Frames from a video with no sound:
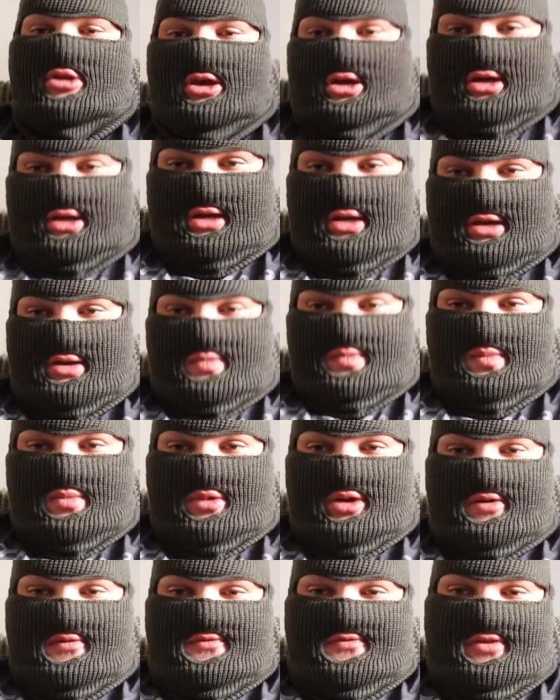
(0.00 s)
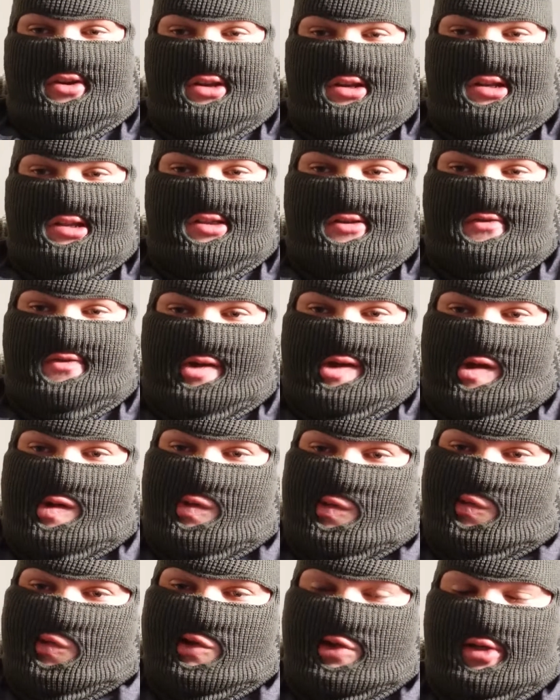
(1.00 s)
Hiya, I'm Freddy the
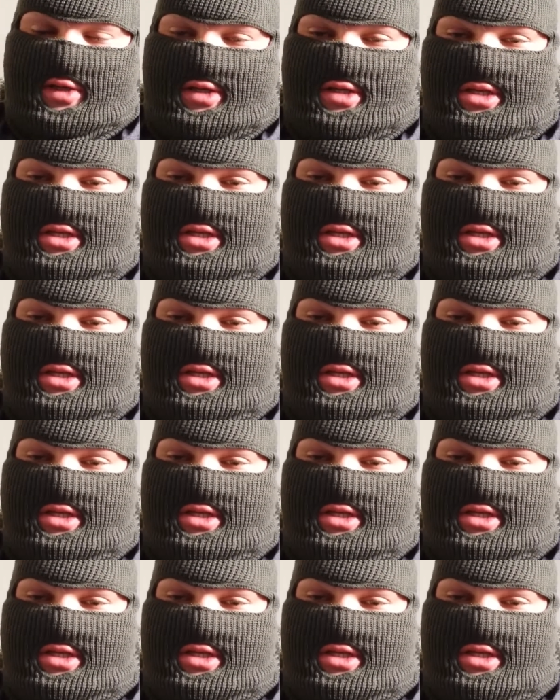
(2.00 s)
Thief, so